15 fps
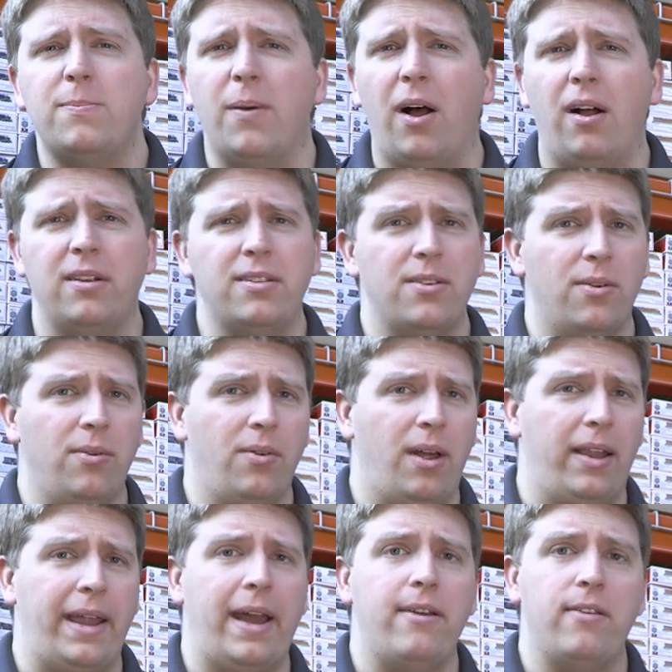but also
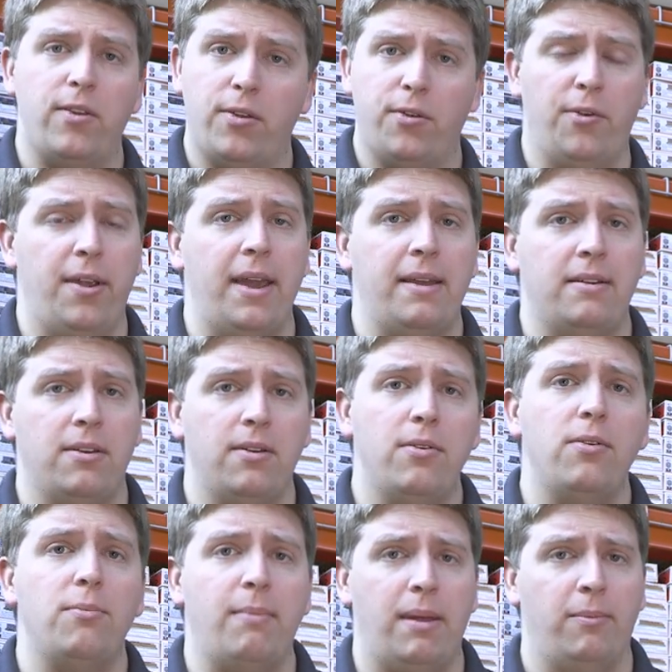allow you to create
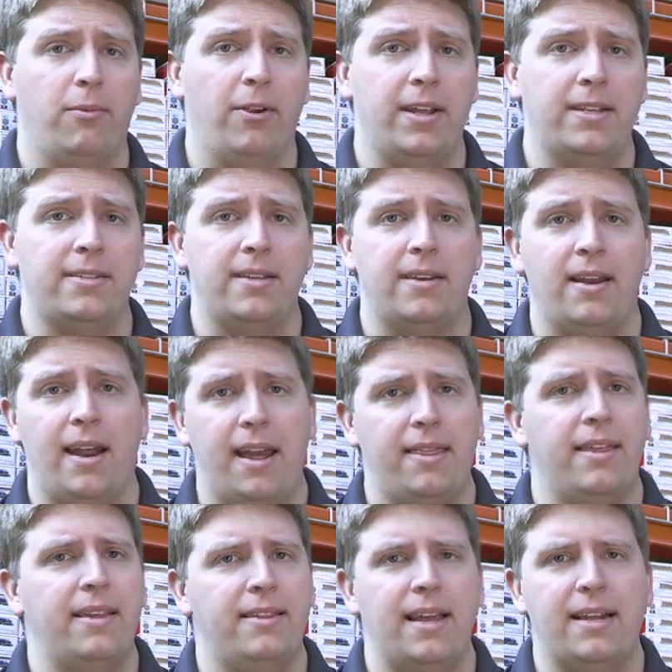new memories. And I
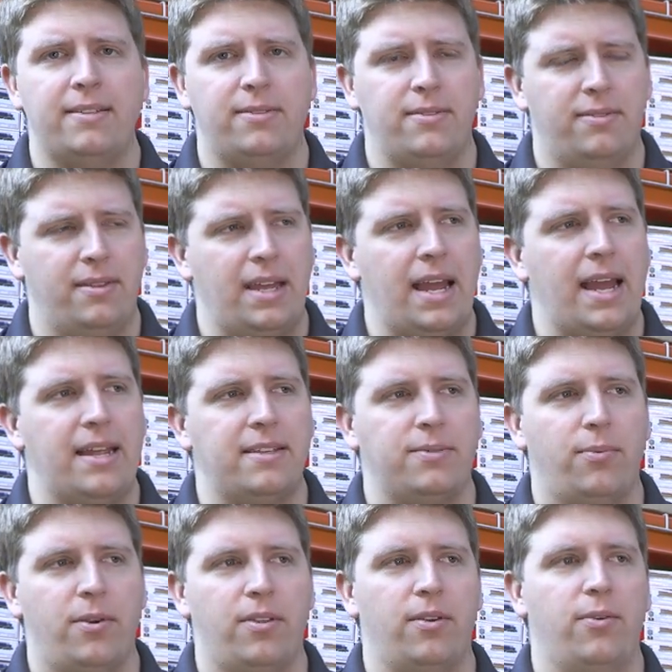think that's that is
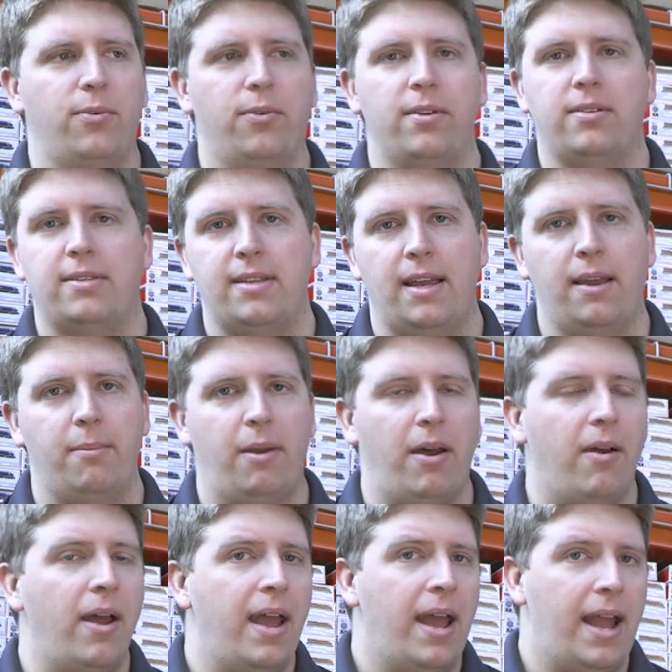one of the coolest thing
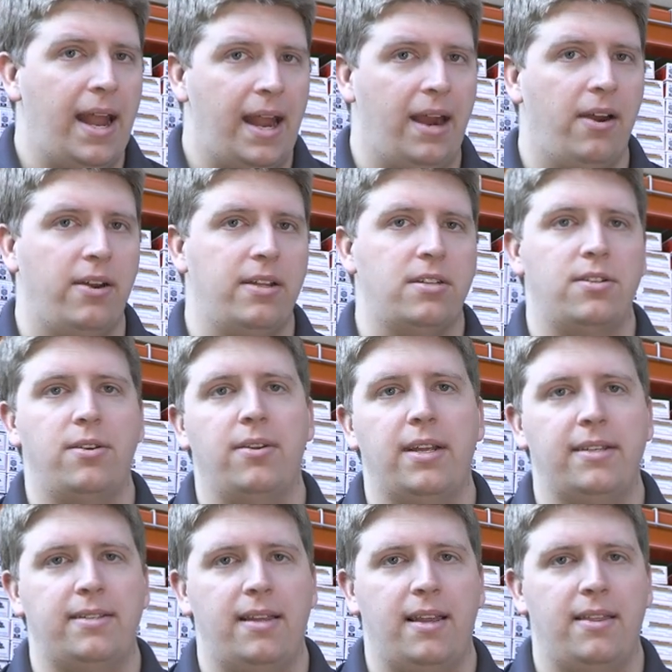about heritage
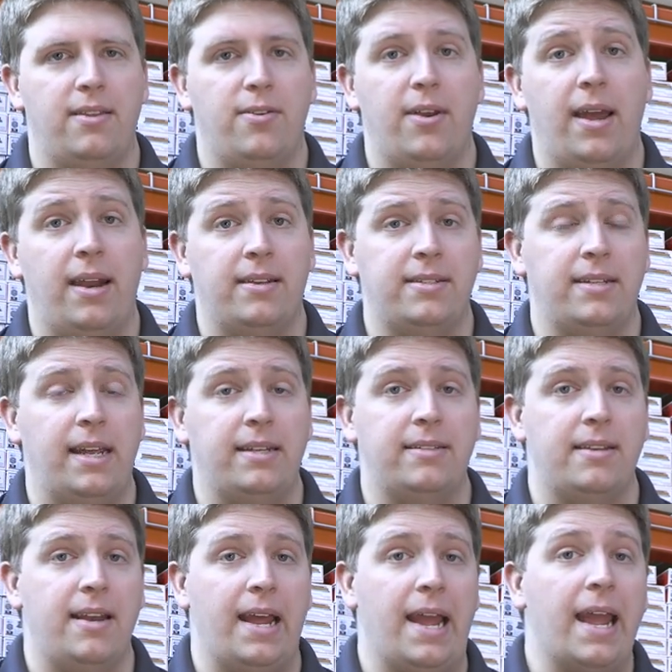units in the United
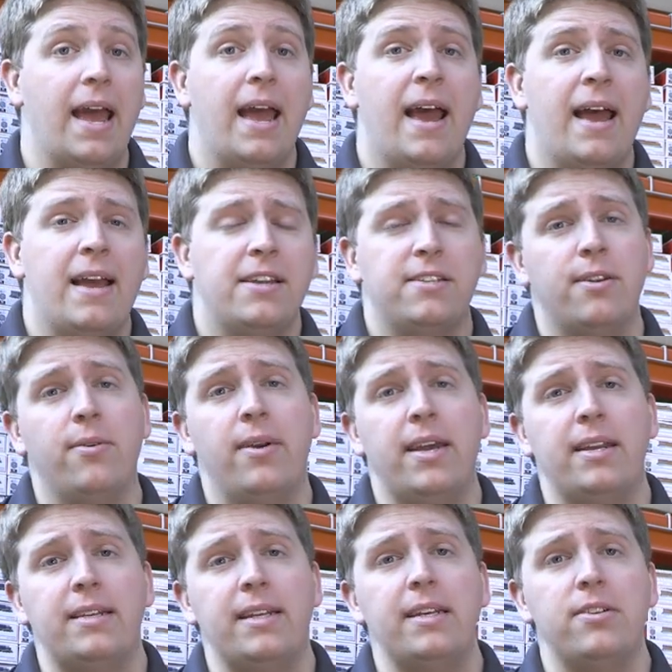States today. So
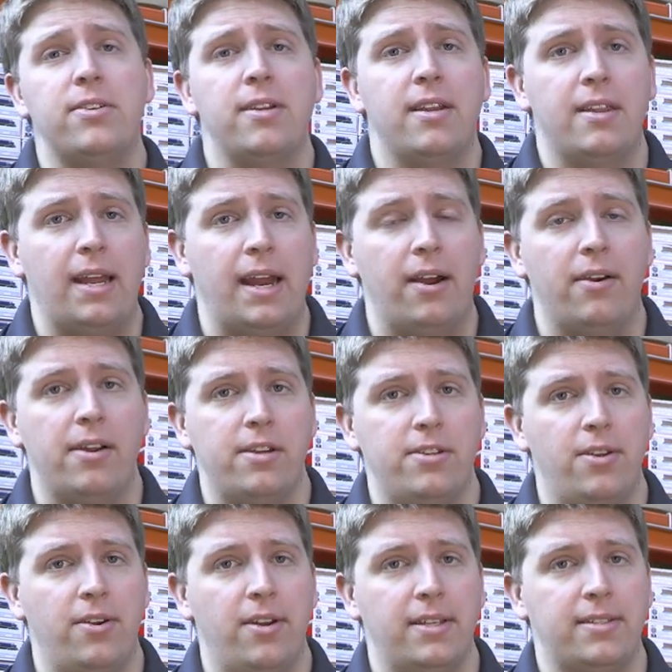in addition to the
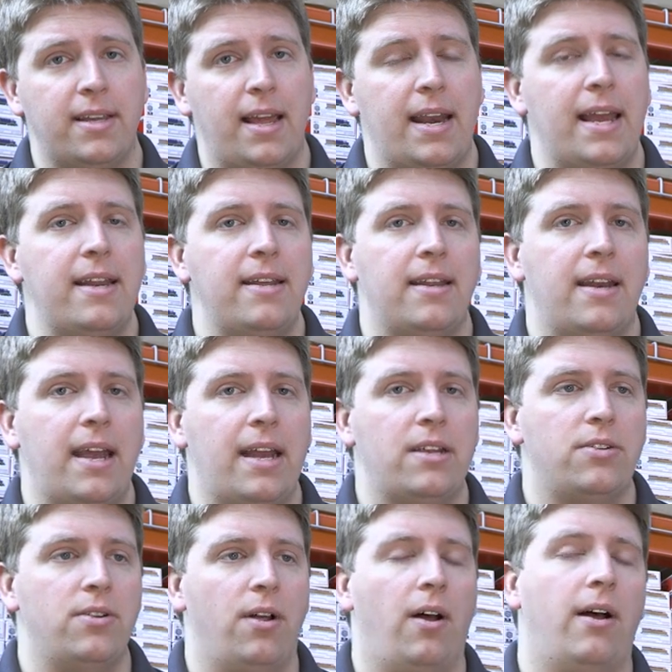heritage units, Canadian
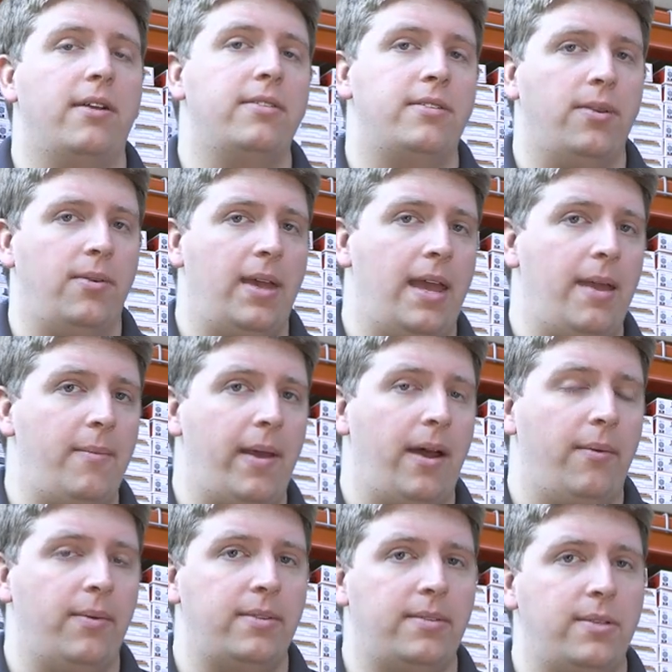National also came
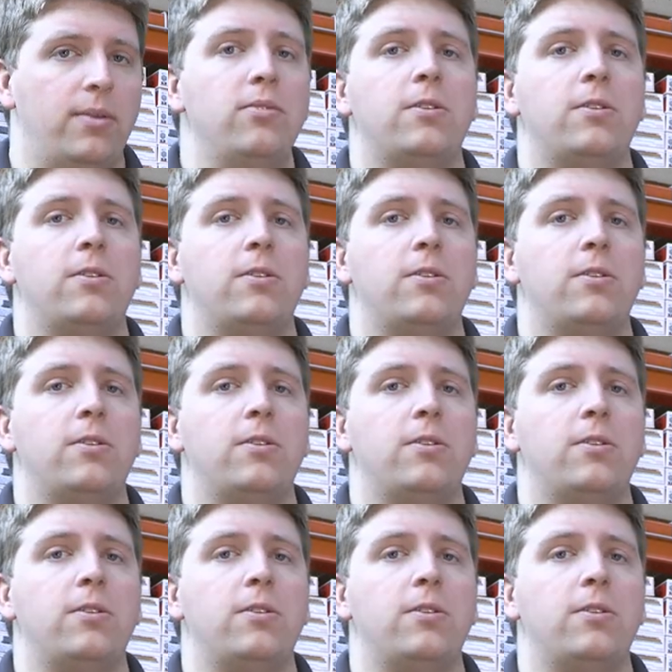out with two